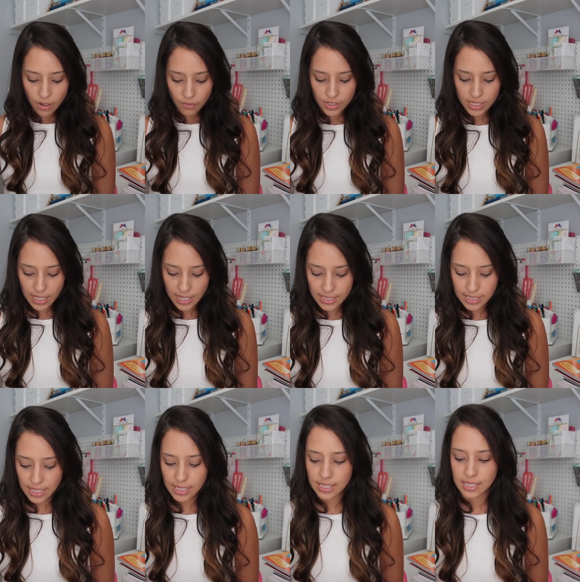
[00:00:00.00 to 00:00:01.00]
For
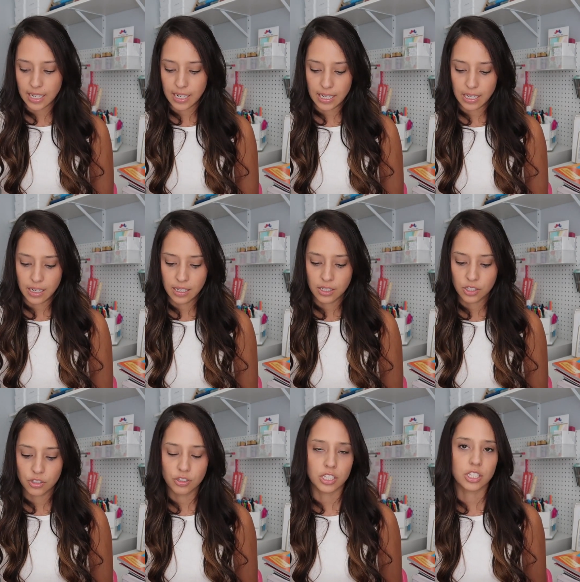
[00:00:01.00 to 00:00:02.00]
science, I decided
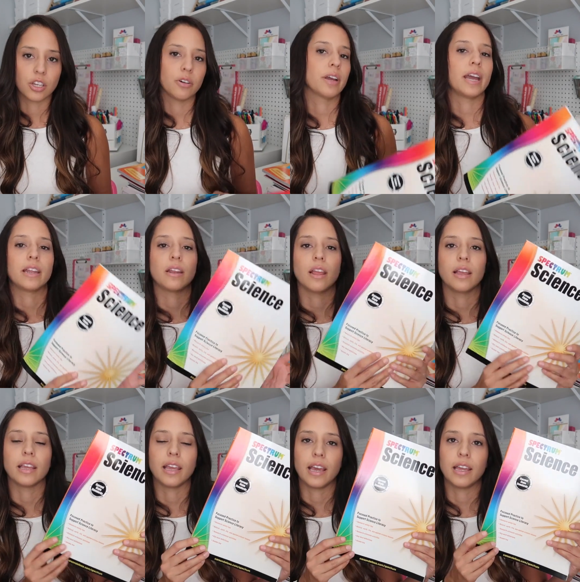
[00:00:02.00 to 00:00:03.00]
to just go ahead
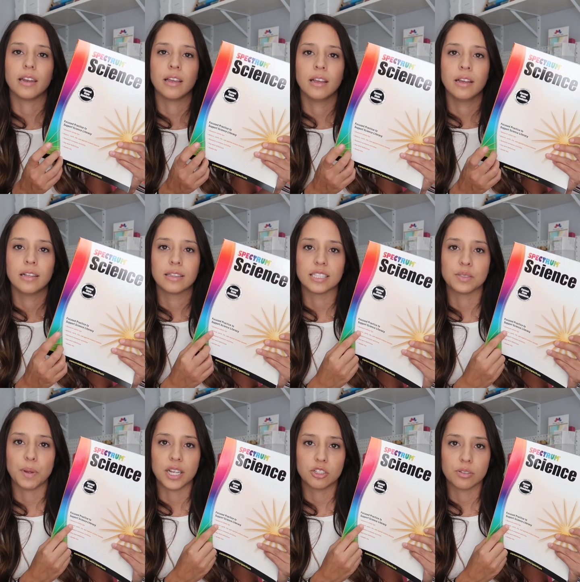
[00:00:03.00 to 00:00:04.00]
and get the
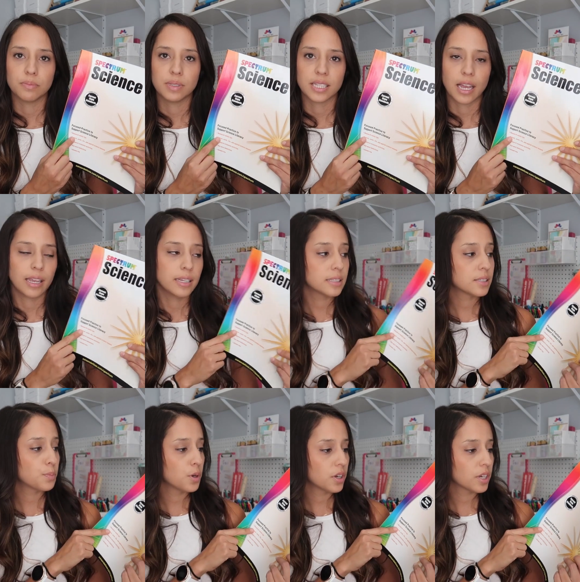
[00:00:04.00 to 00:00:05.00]
Spectrum
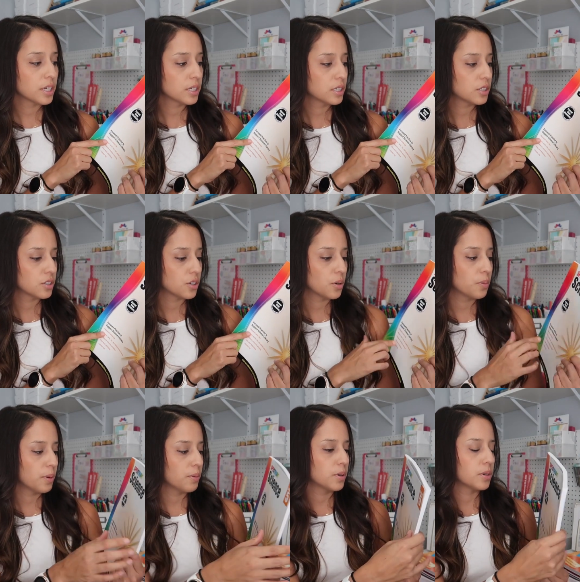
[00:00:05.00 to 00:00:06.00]
Science book. So
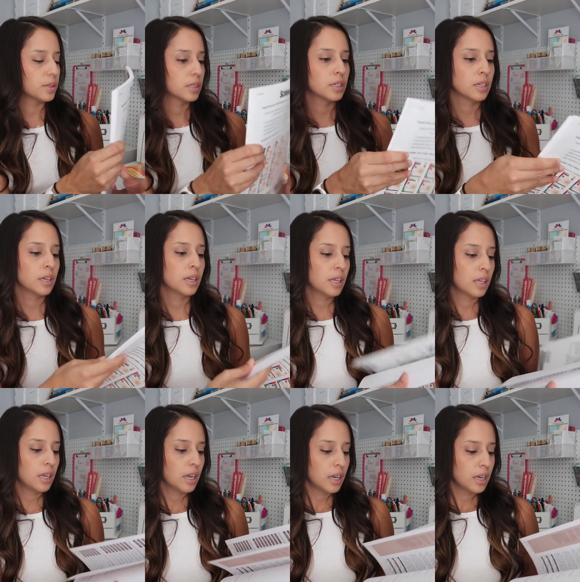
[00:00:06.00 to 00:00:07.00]
we will
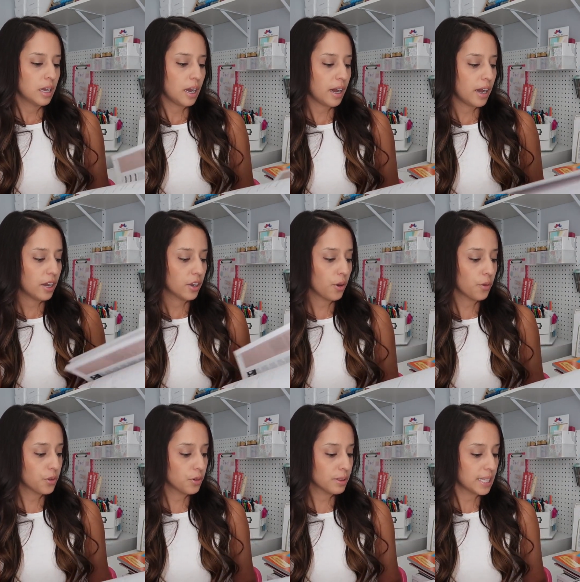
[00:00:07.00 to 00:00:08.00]

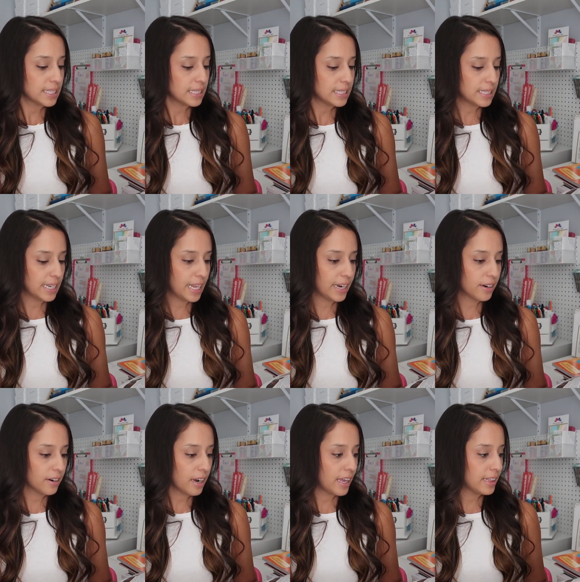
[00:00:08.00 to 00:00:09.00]
go through lessons in
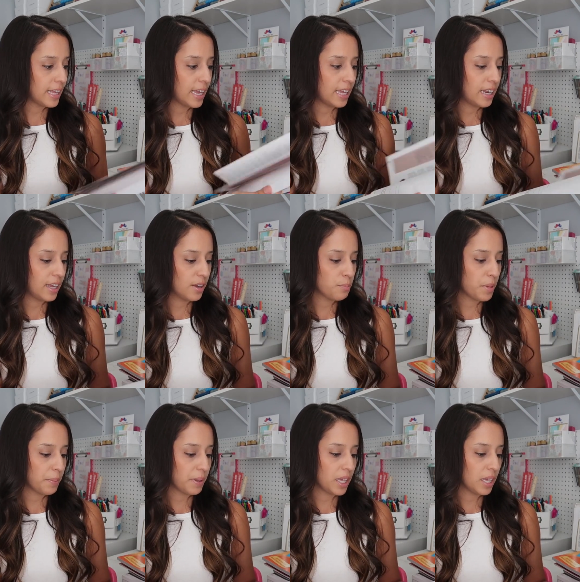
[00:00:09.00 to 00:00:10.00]
here, and then
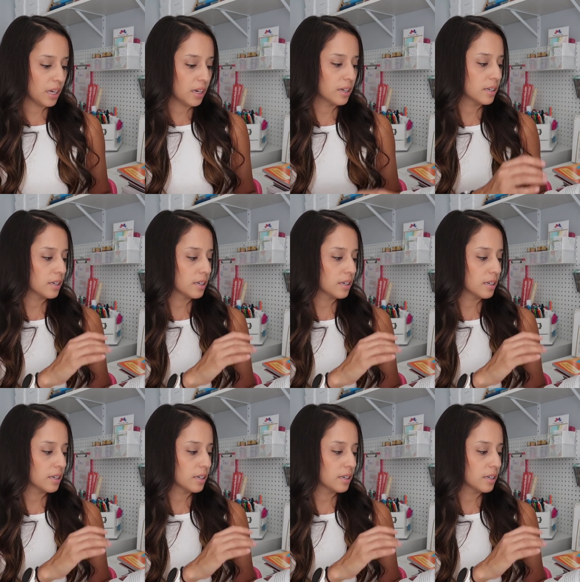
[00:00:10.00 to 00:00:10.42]
maybe